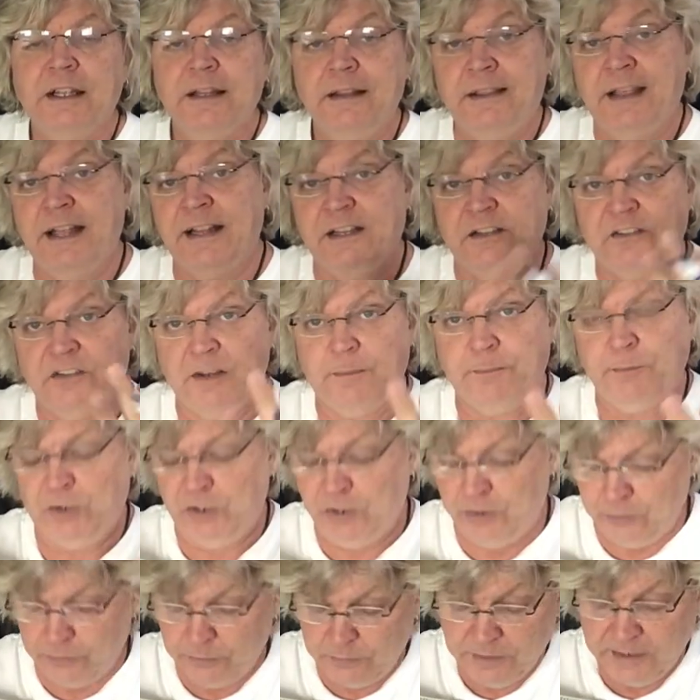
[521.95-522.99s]
Then it's up to
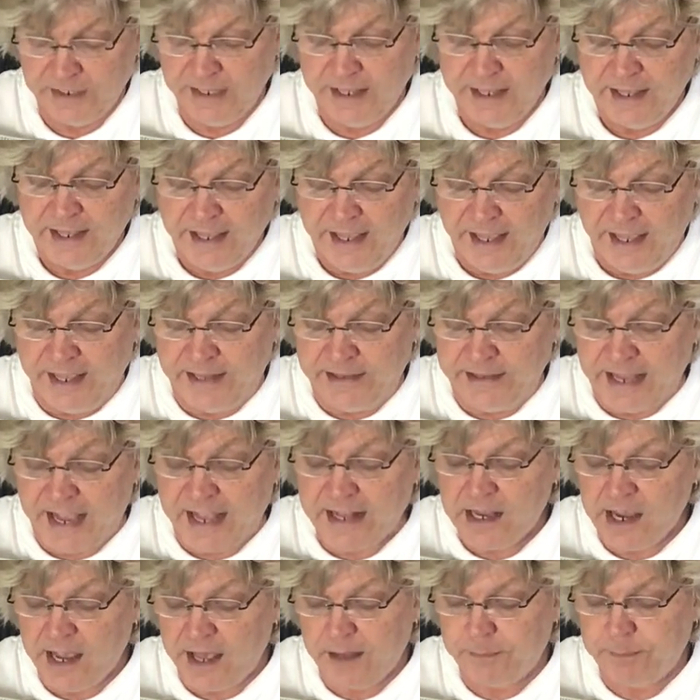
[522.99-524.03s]
you. And
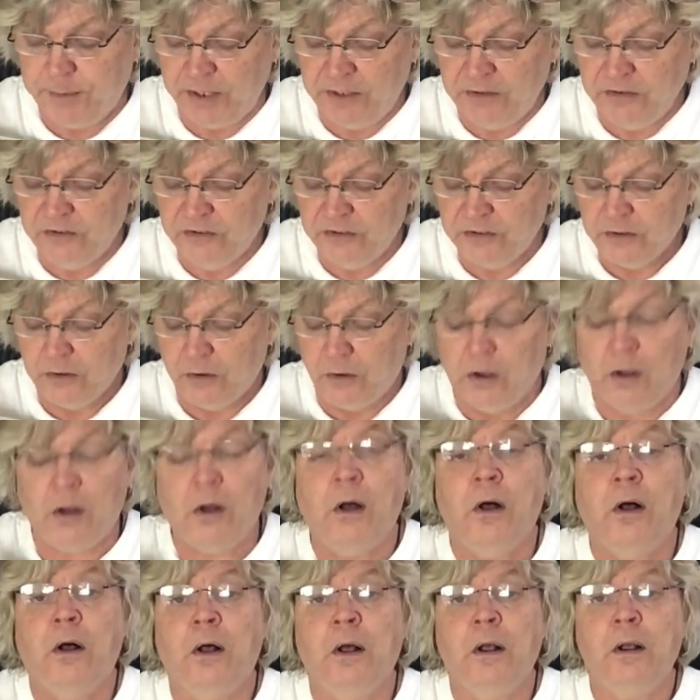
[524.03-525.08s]
that happens
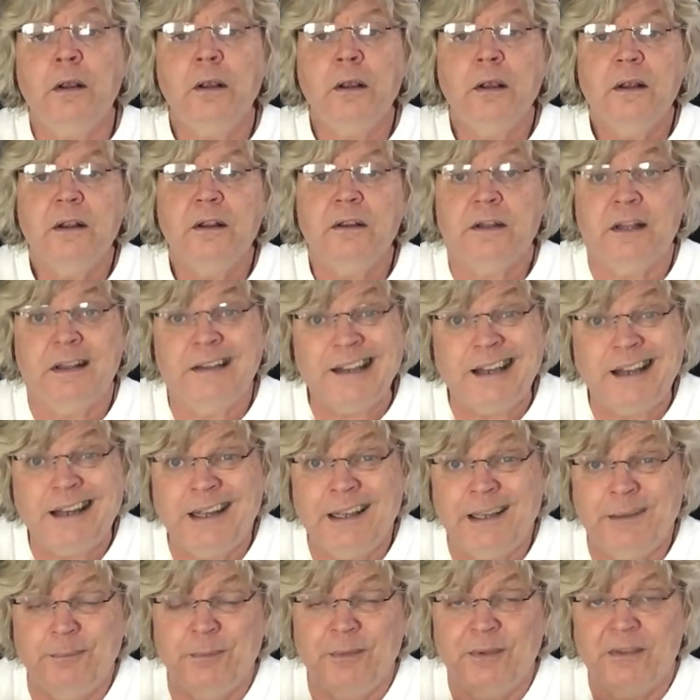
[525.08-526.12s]
all the
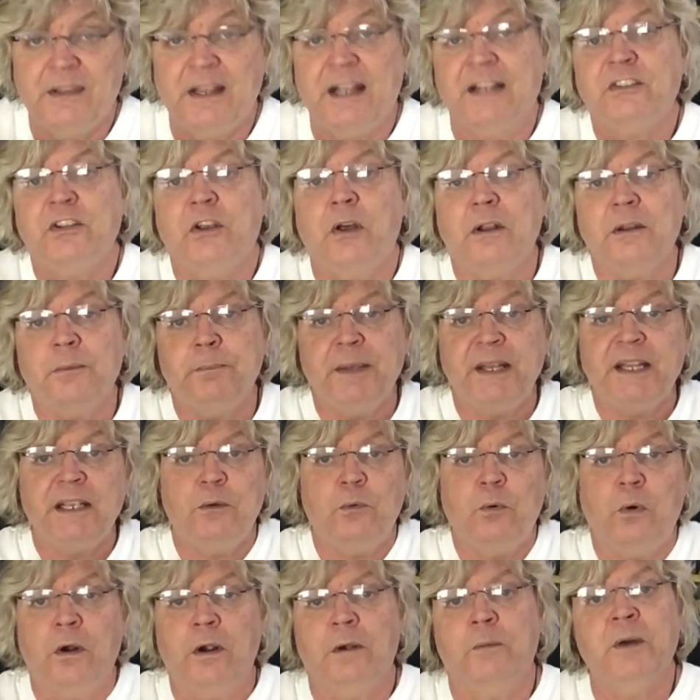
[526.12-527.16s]
time. That's called a bidding
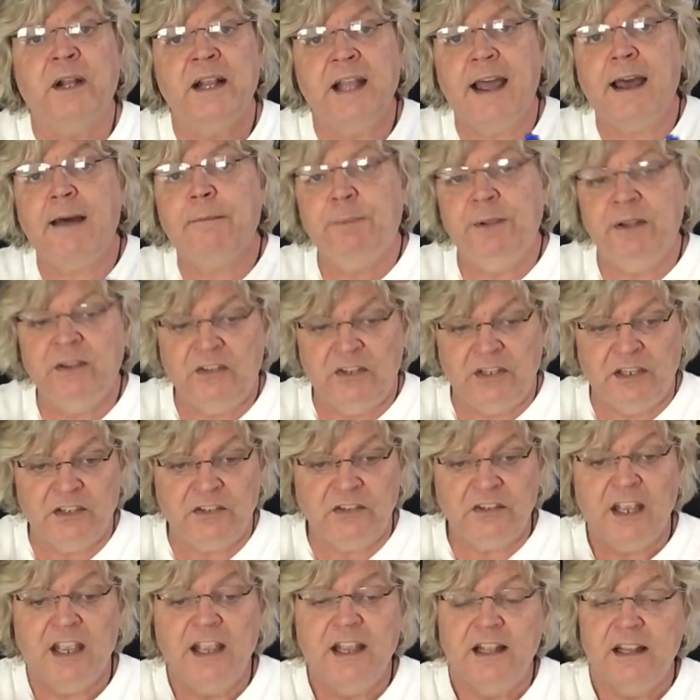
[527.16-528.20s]
war. And what happens
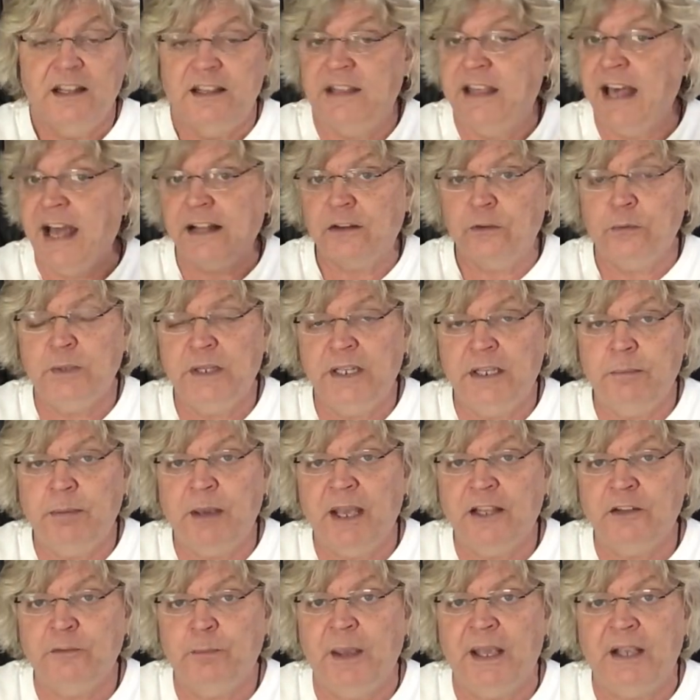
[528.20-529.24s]
is that's what eBay
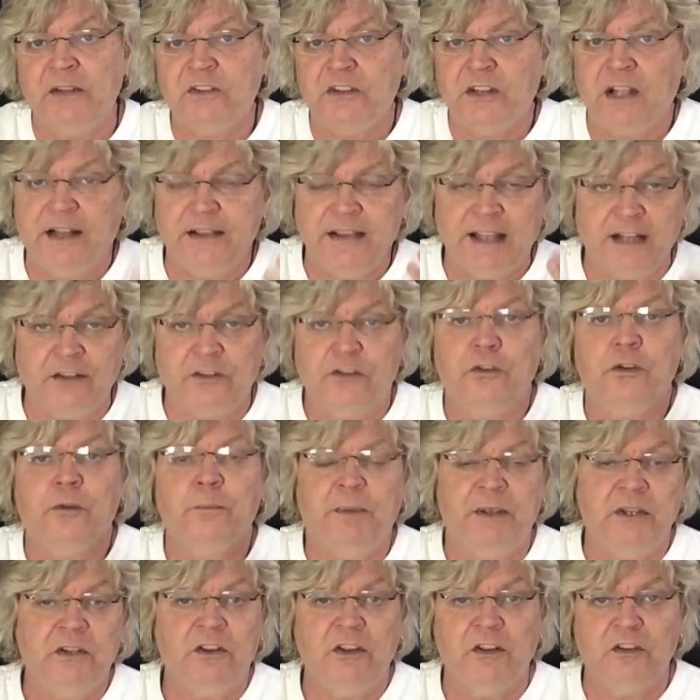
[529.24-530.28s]
is based on. That's their
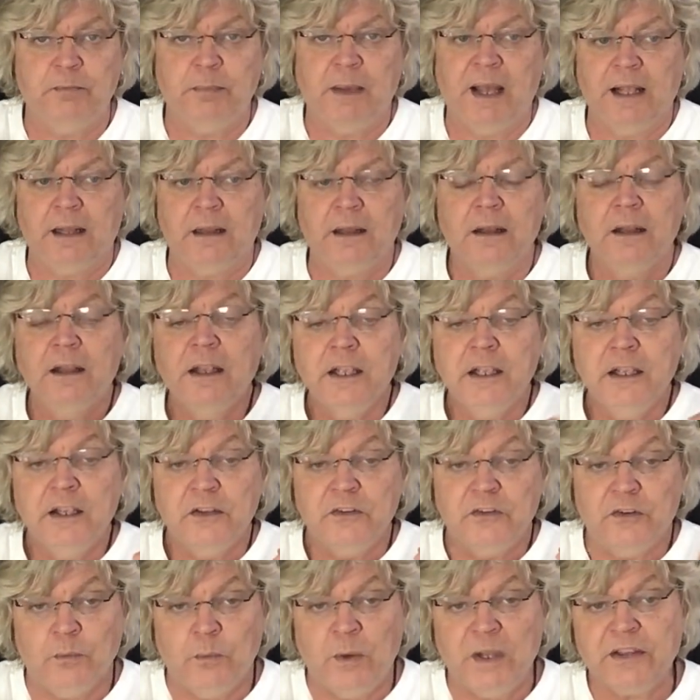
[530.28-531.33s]
business model.
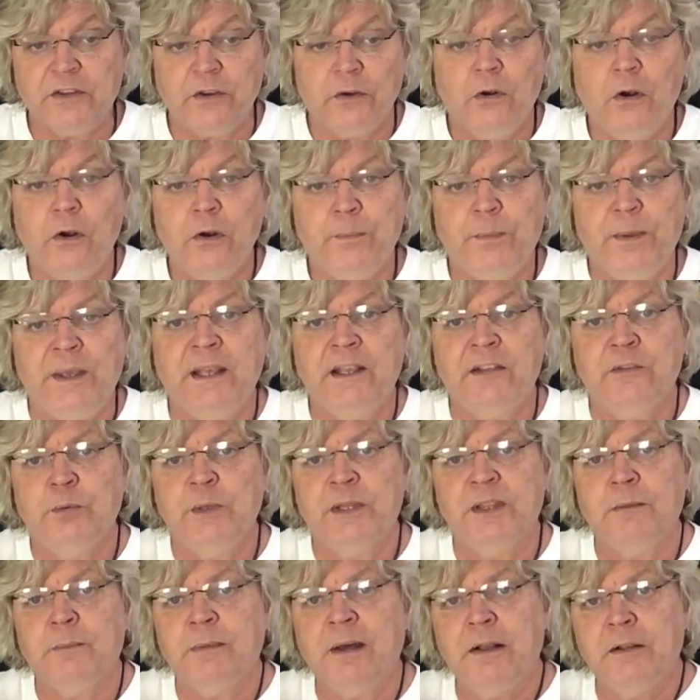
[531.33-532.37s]
So what they're hoping is
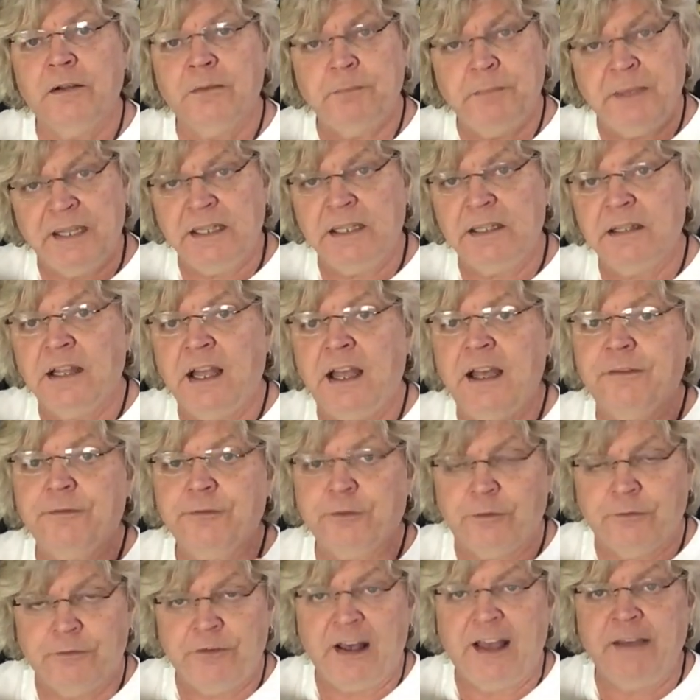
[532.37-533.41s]
with about a minute left
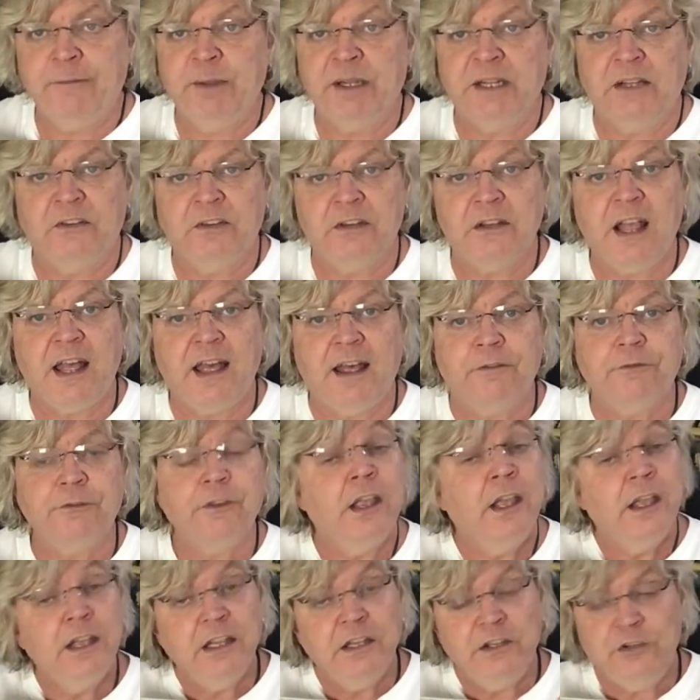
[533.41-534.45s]
or 5 minutes left,
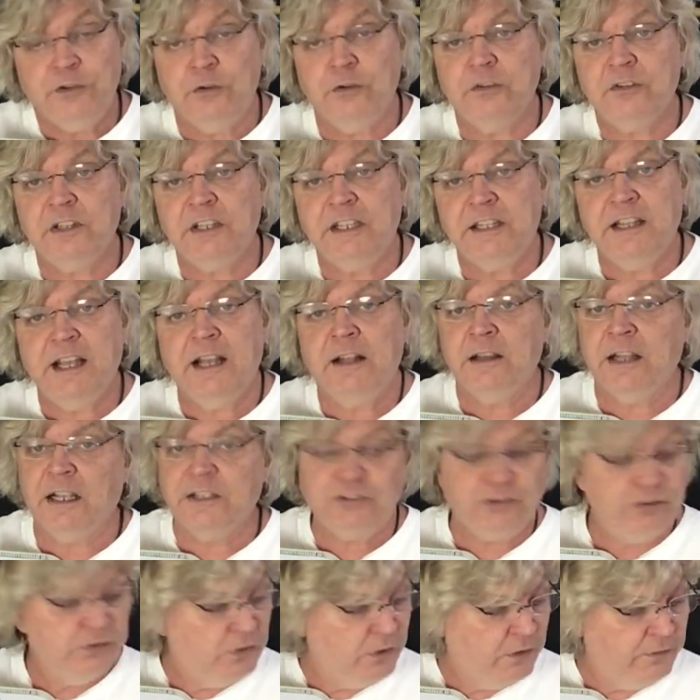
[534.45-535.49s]
usually they'll
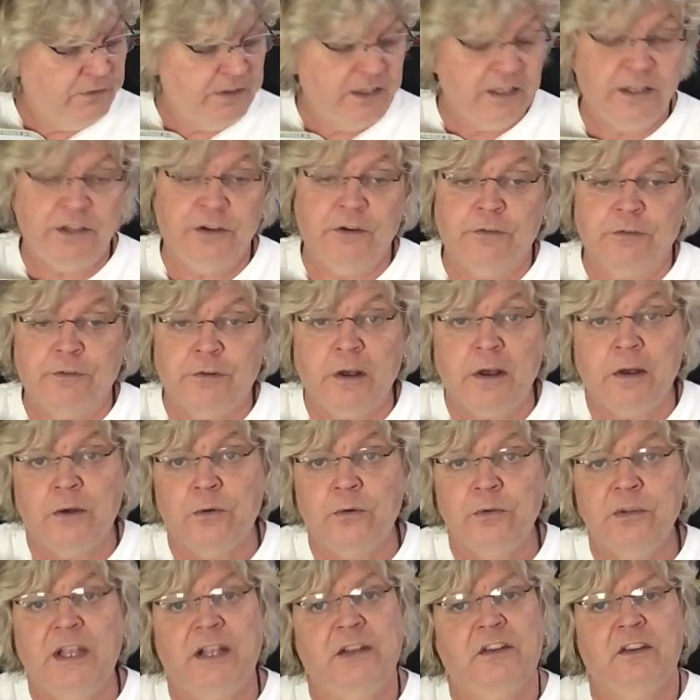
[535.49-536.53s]
let you know via your
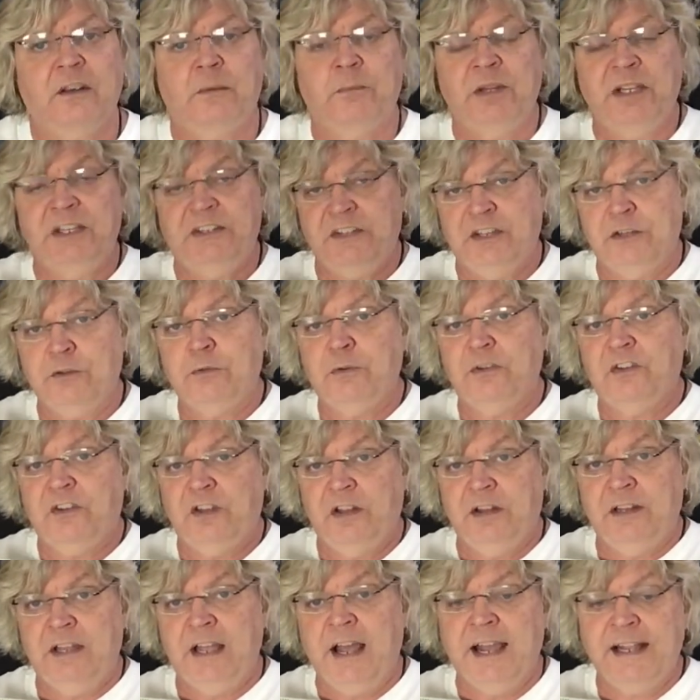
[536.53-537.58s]
phone that somebody's interested
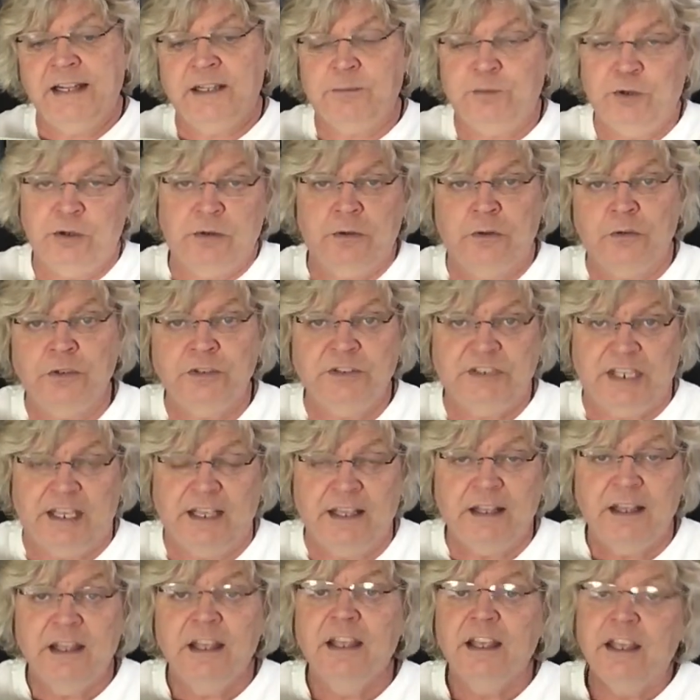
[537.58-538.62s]
in the item. You're losing.